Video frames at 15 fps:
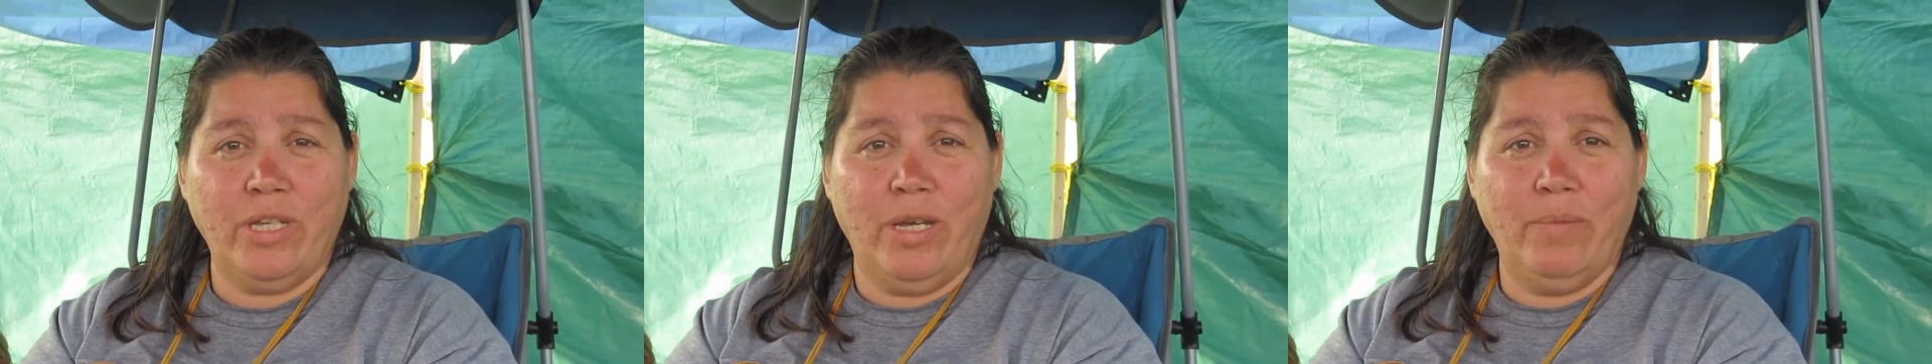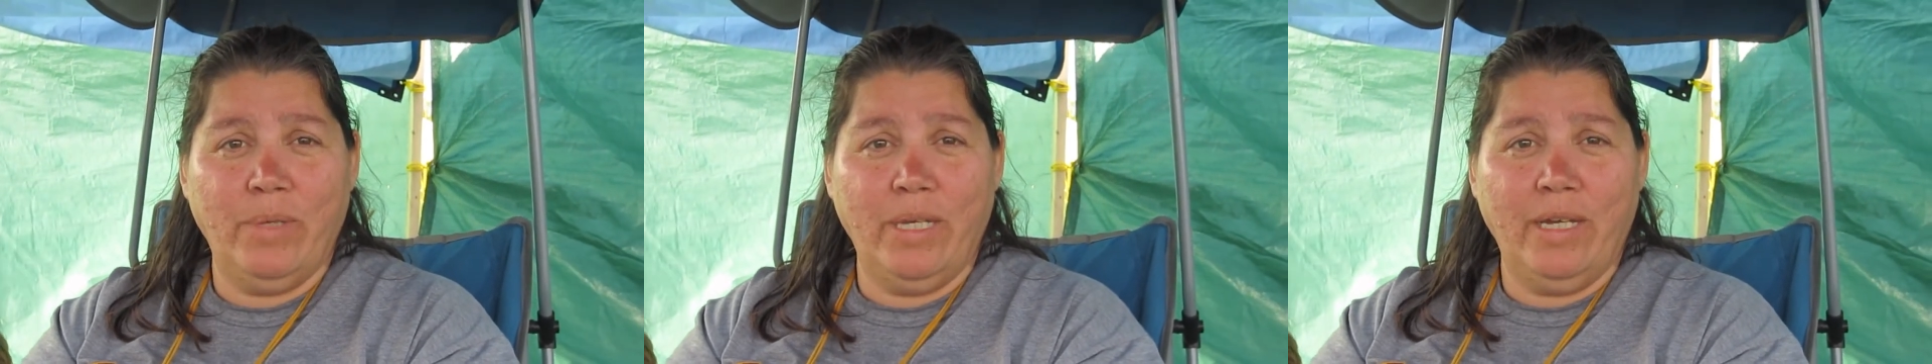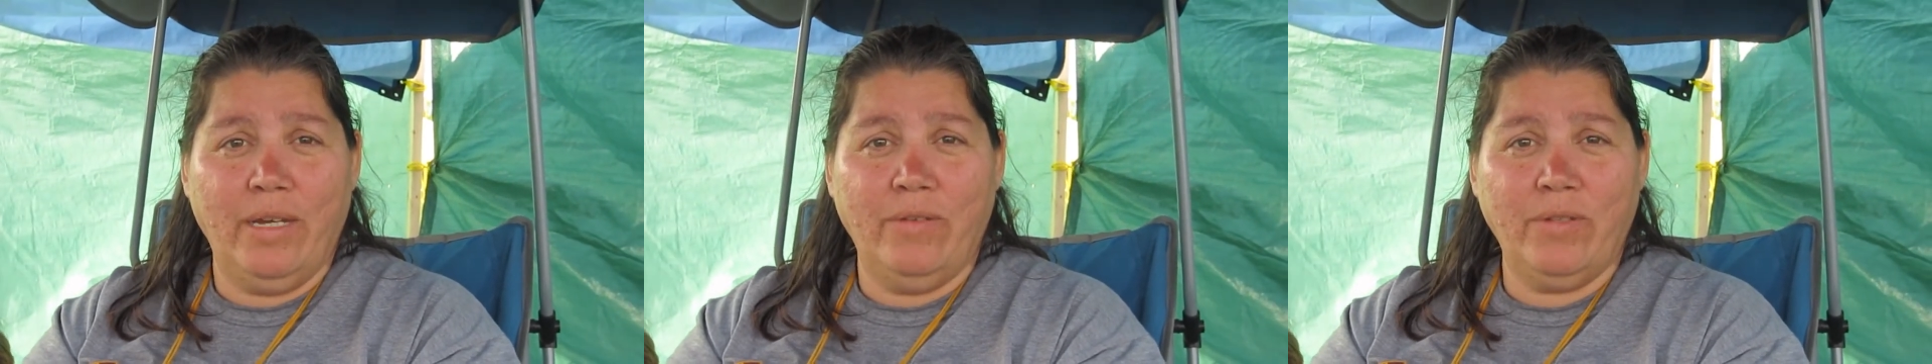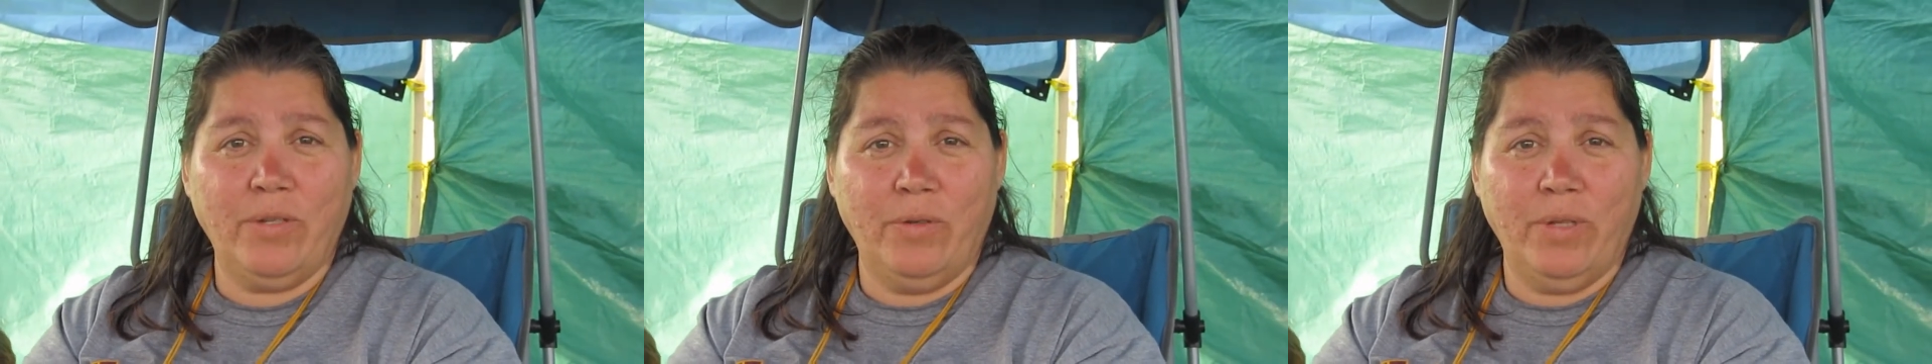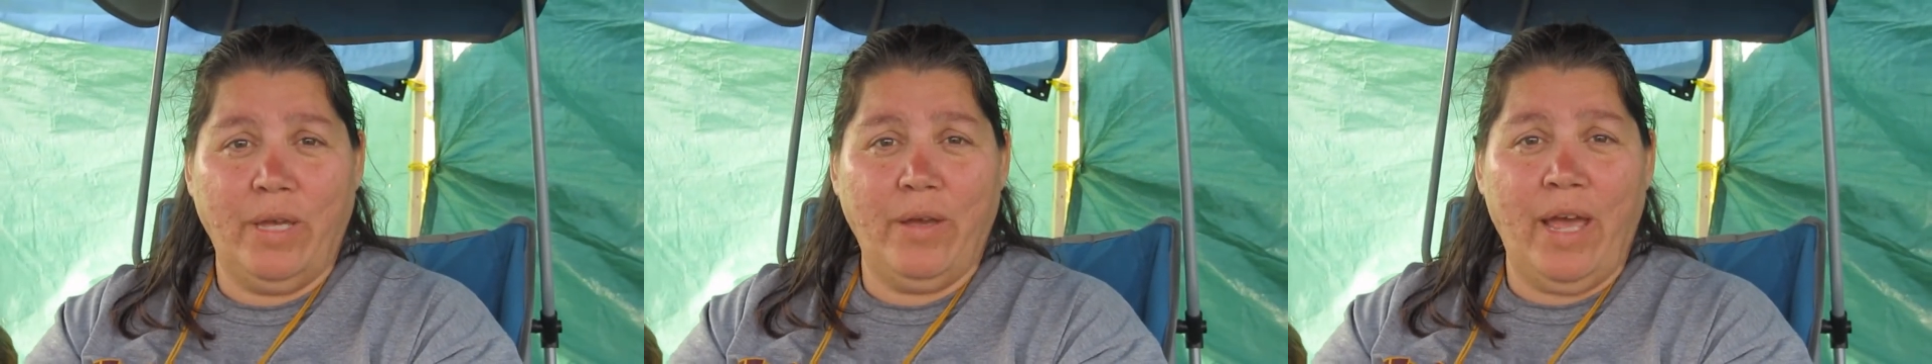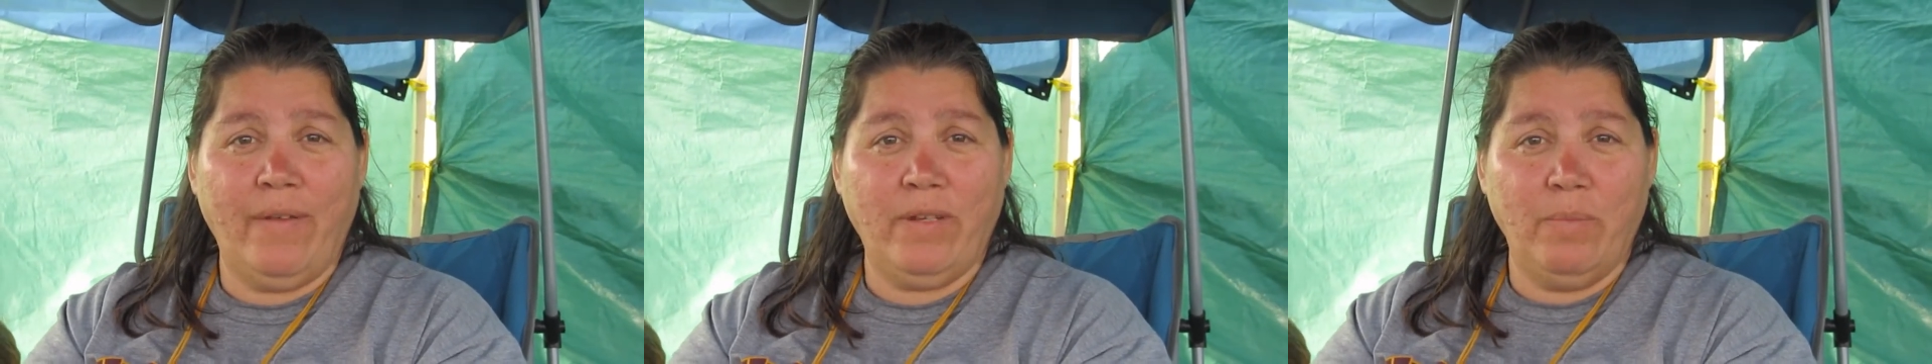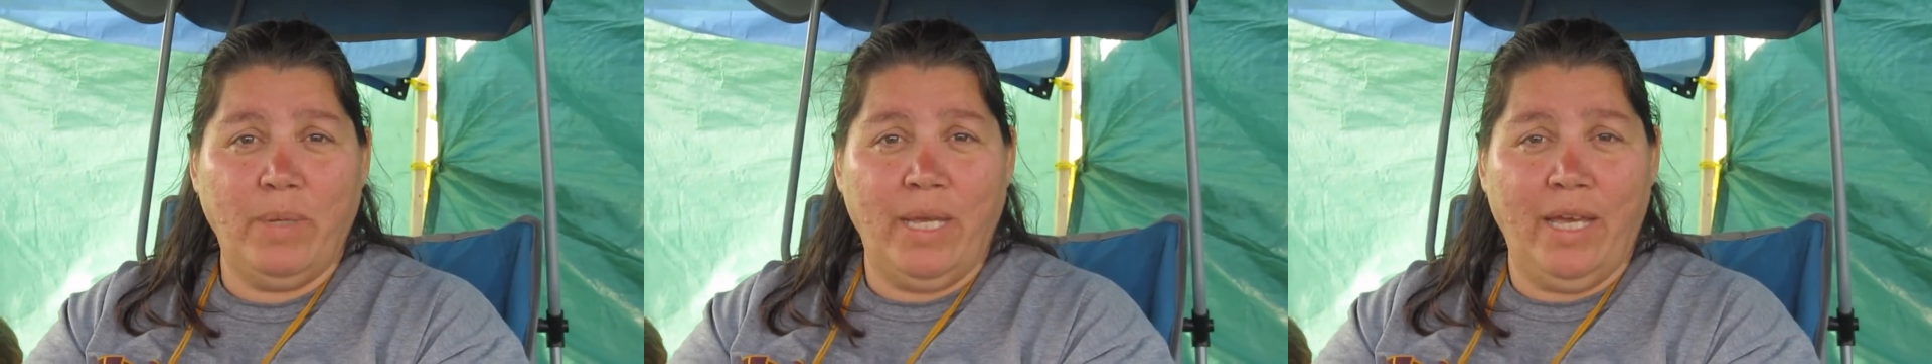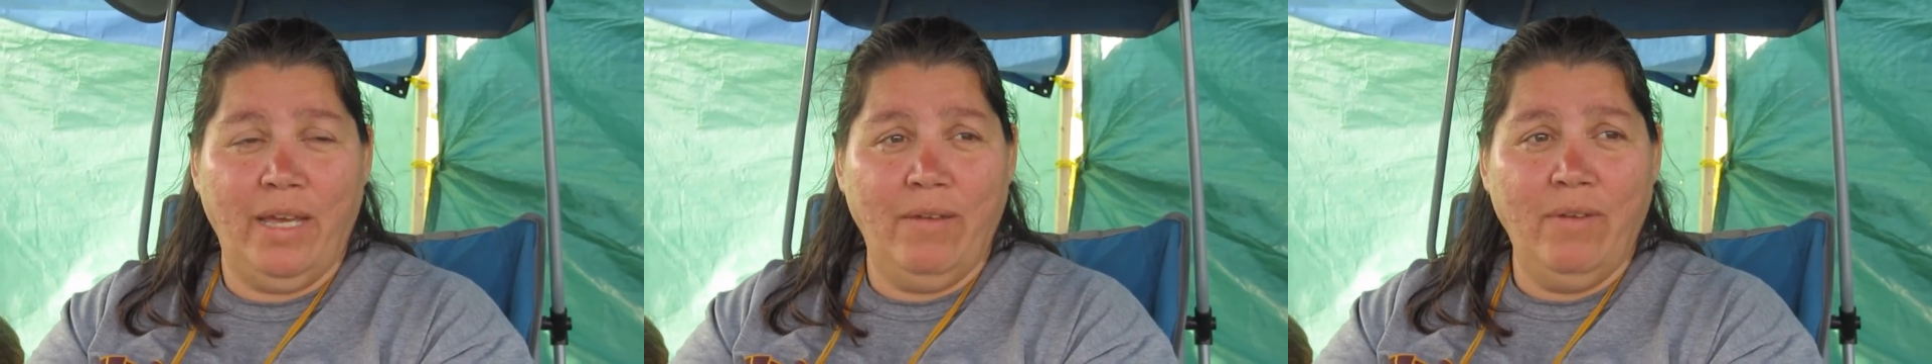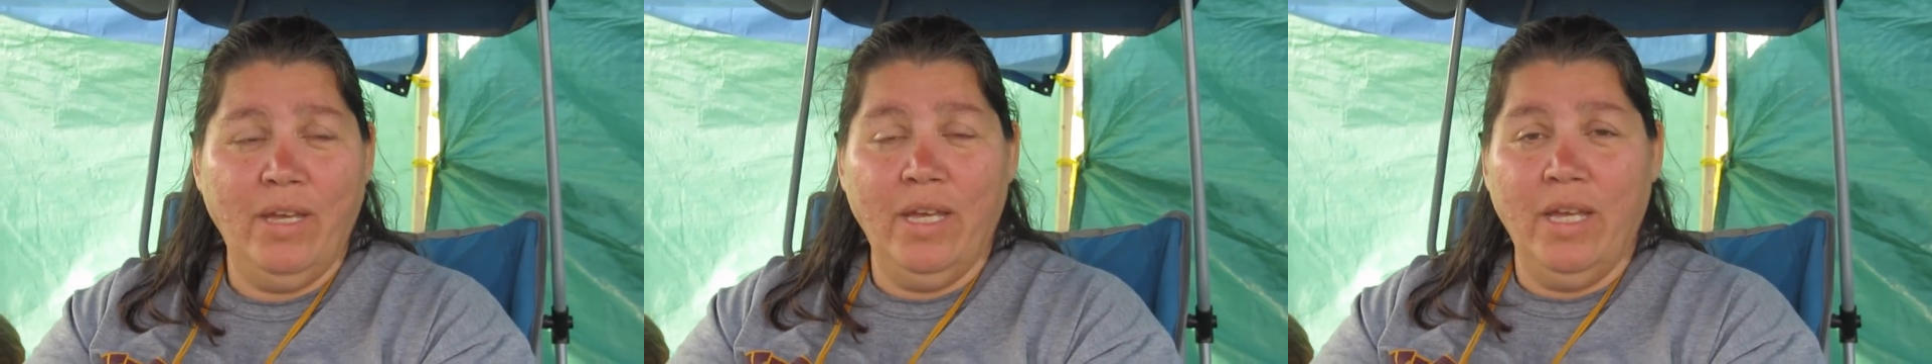on me. I was told I have to behave.